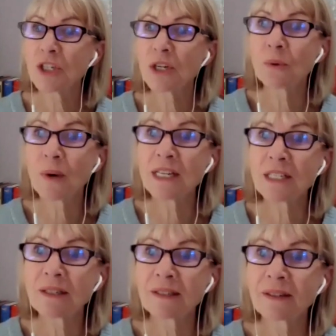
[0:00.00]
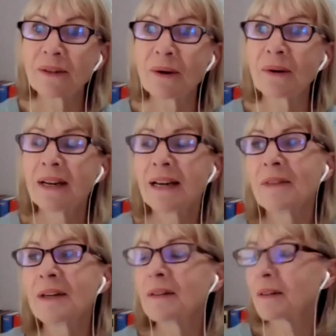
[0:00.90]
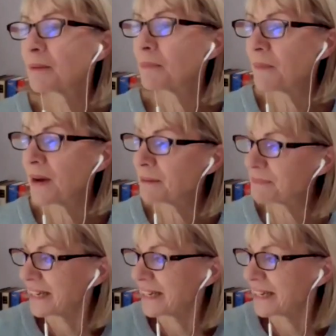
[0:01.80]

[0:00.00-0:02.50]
she always, you know, the, the um,